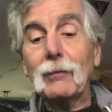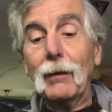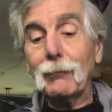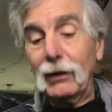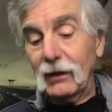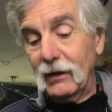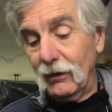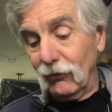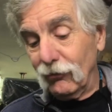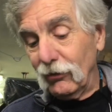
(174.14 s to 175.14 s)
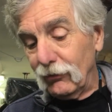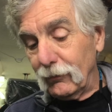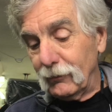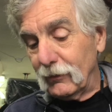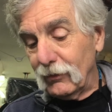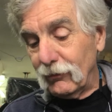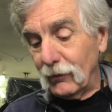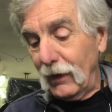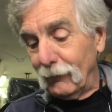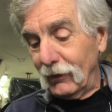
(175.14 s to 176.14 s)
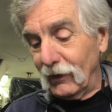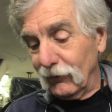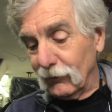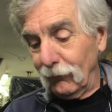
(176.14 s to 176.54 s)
But again, it's just and I got some